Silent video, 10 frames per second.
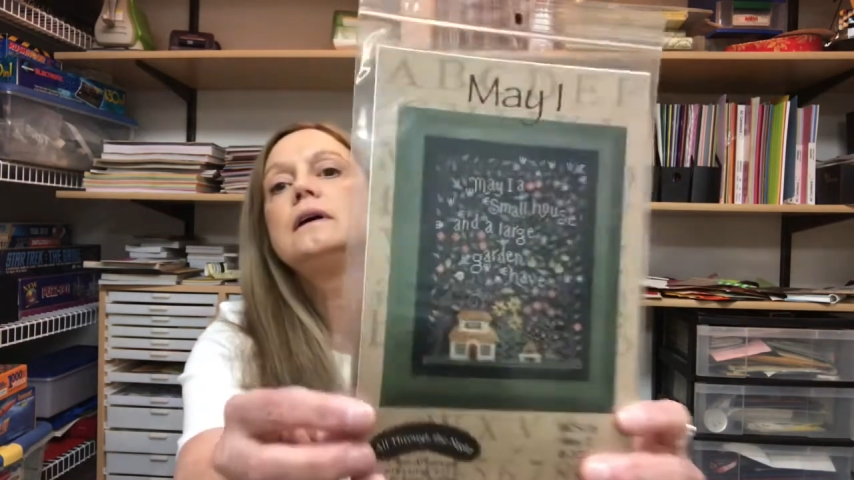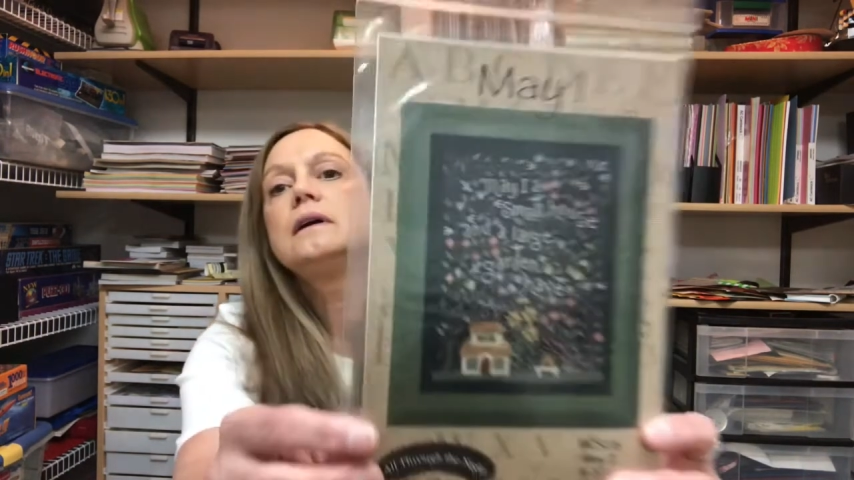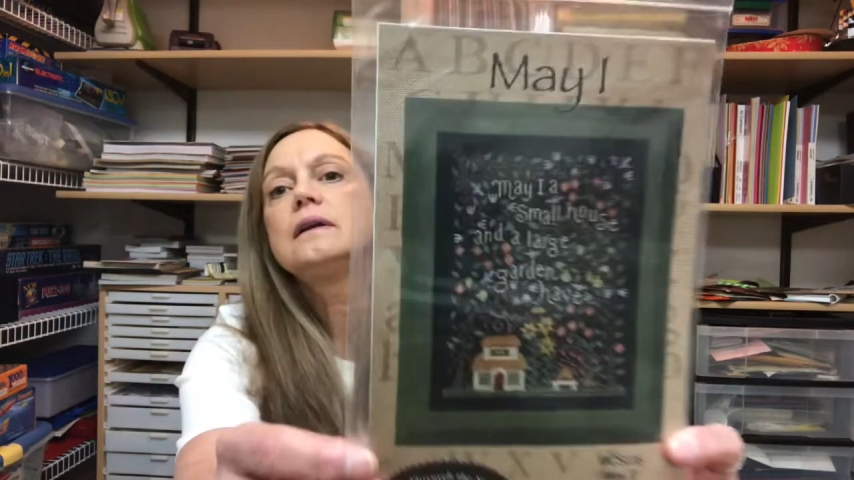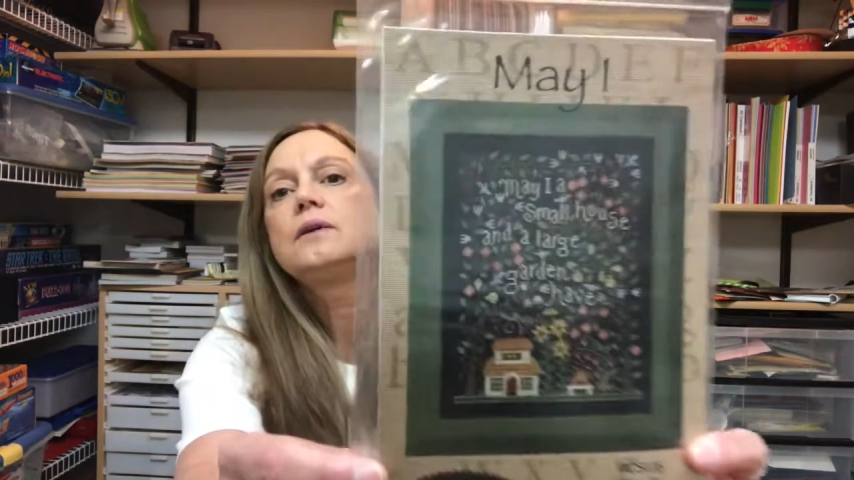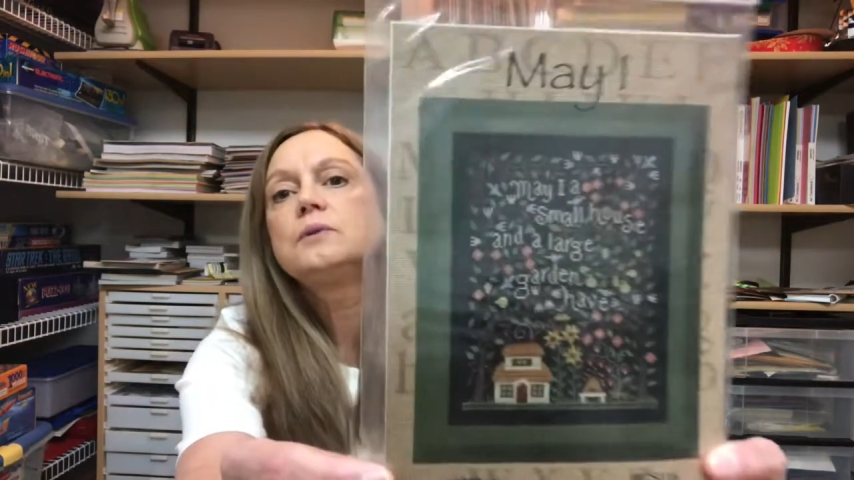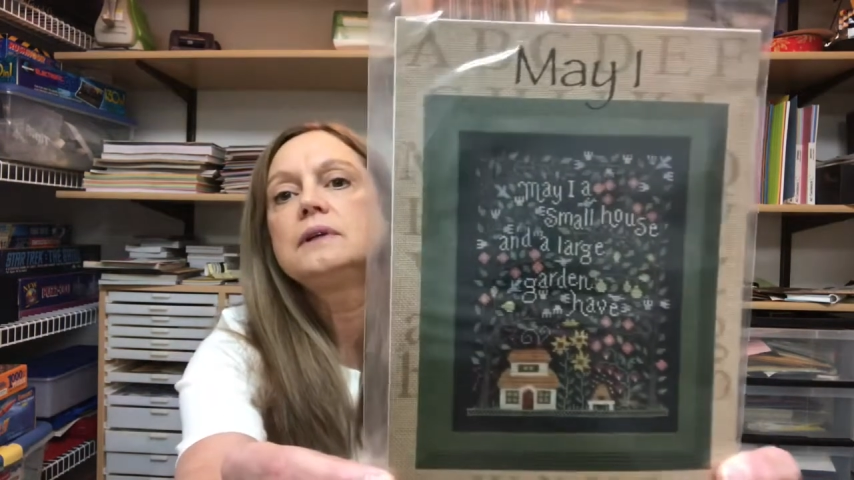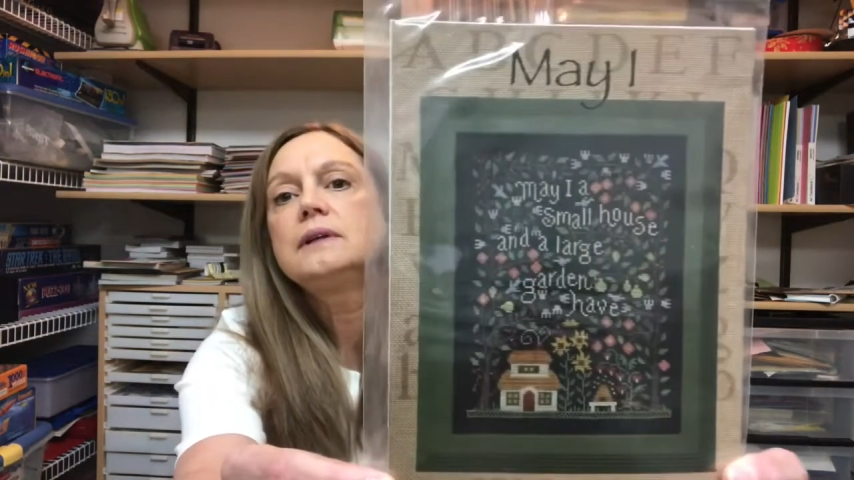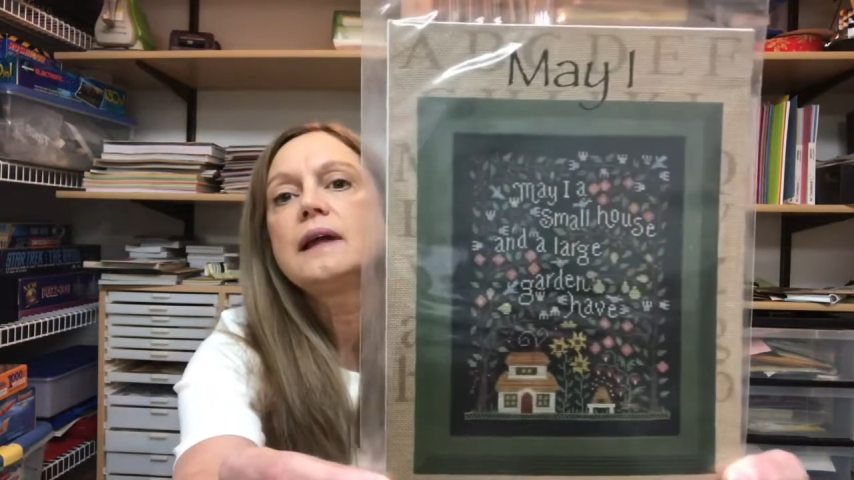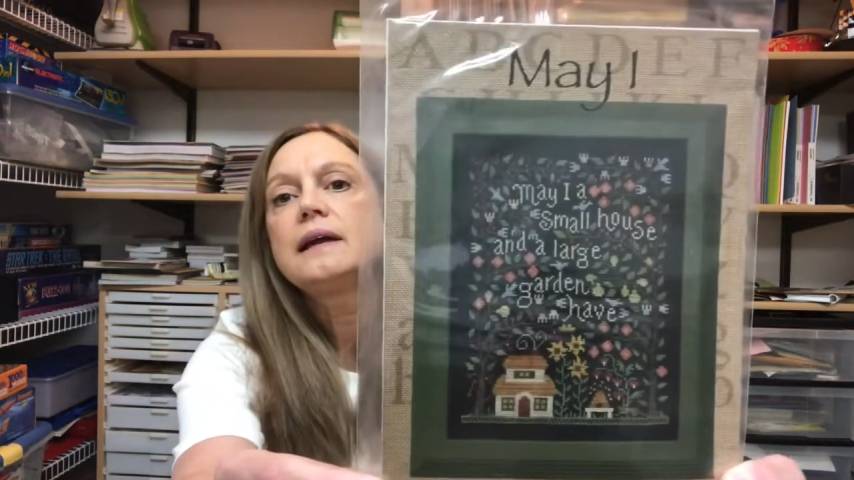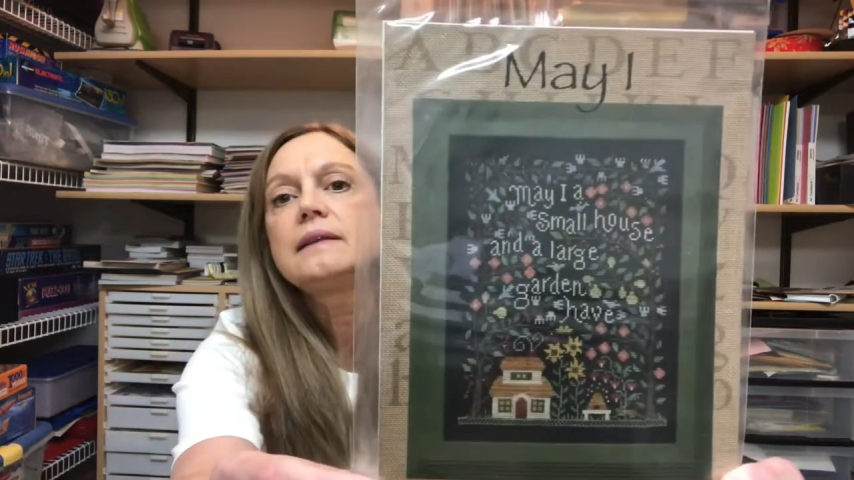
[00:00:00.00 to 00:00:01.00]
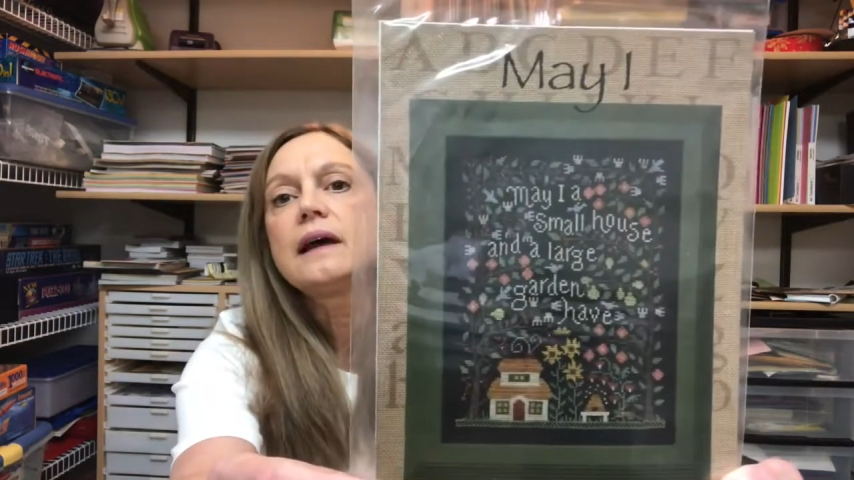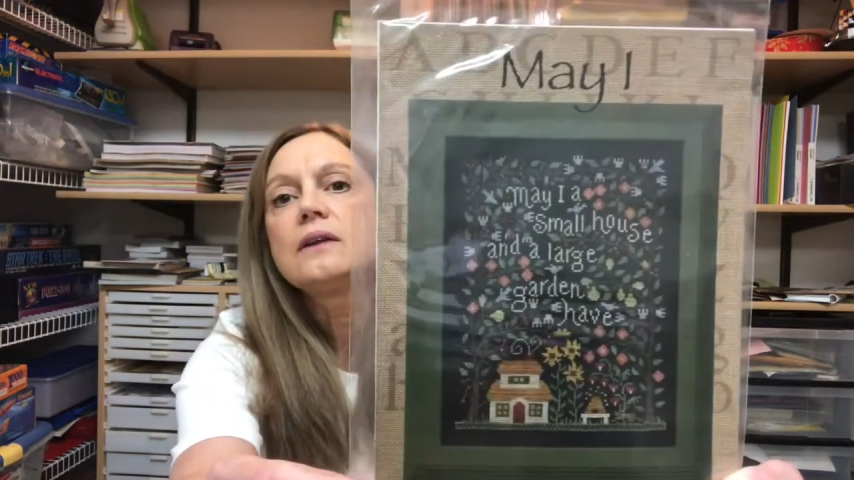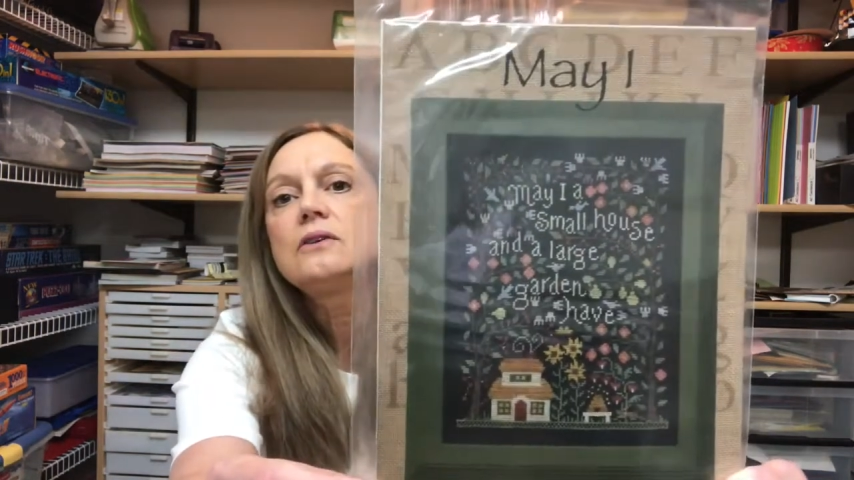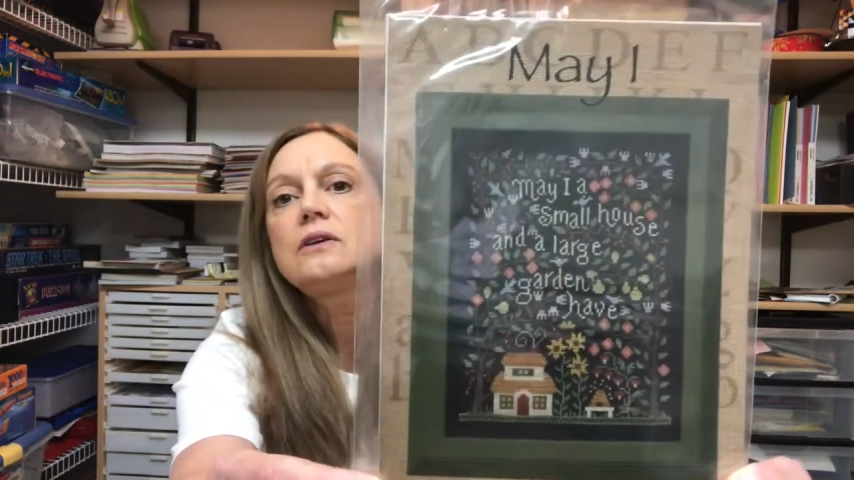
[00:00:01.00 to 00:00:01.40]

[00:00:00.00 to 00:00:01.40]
And I really like that.